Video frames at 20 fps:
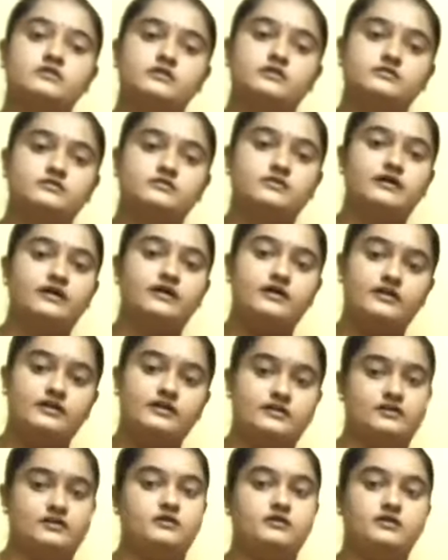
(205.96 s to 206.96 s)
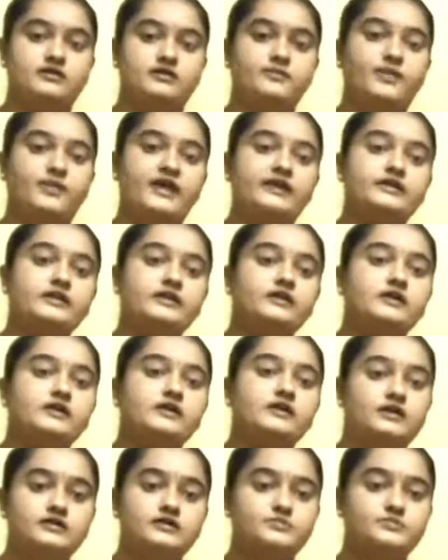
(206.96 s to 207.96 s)
the remaining
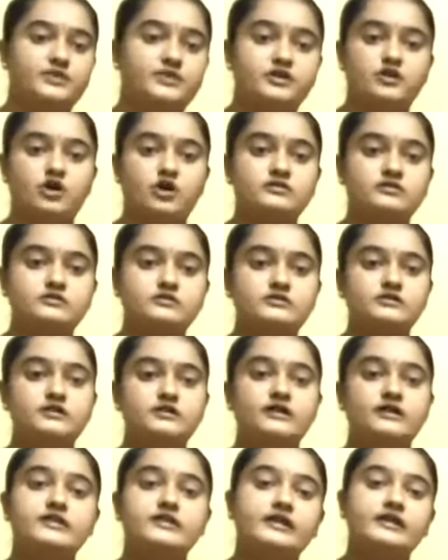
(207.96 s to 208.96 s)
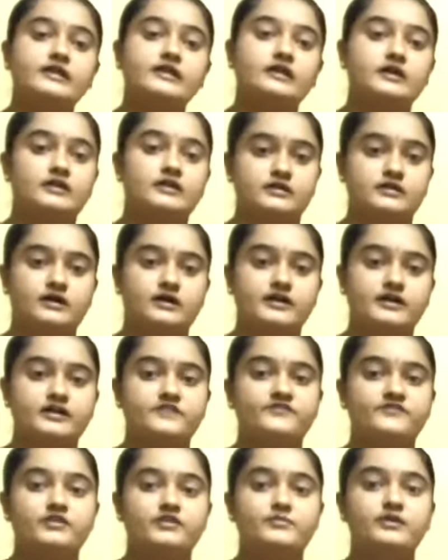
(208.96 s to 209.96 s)
colors but not the green color, and it
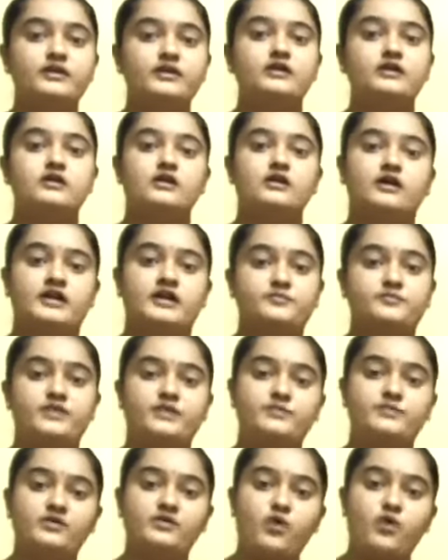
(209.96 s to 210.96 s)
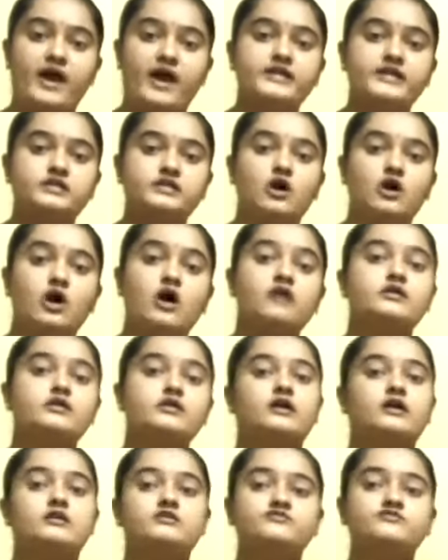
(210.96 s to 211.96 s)
may be white or
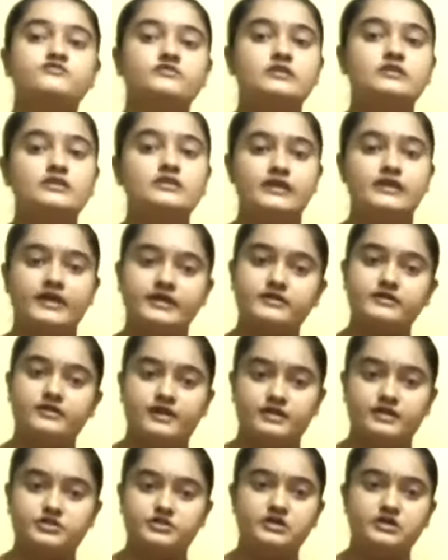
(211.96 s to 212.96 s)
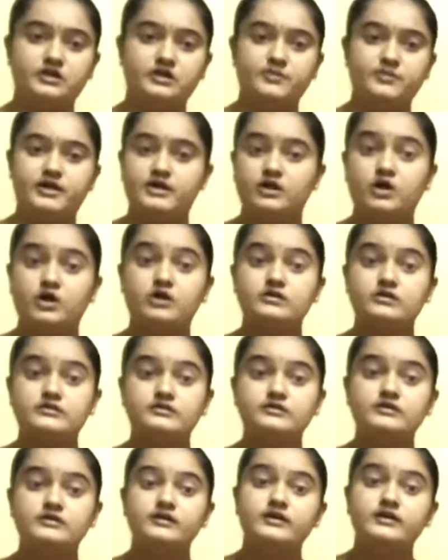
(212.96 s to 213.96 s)
colorful in nature but not
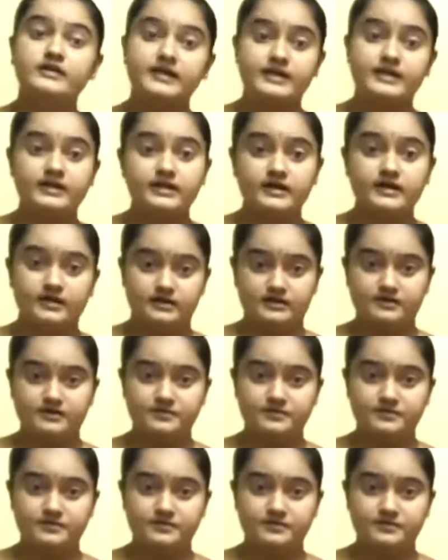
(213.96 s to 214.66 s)
the green color.